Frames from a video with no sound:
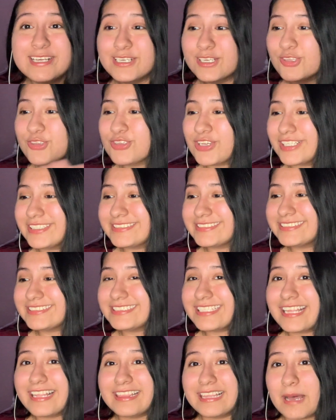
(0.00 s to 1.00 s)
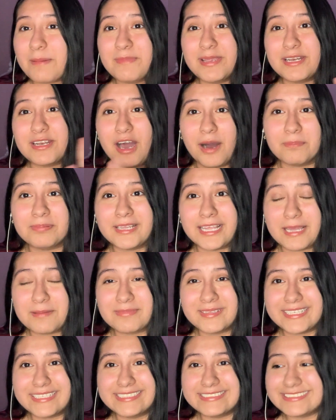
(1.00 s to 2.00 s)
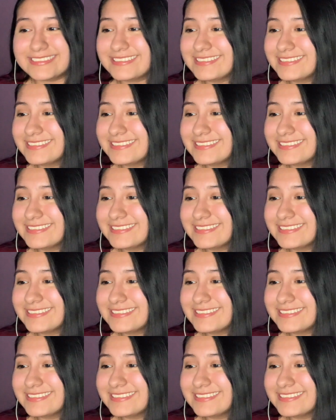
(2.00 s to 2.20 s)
Just let me not play, please.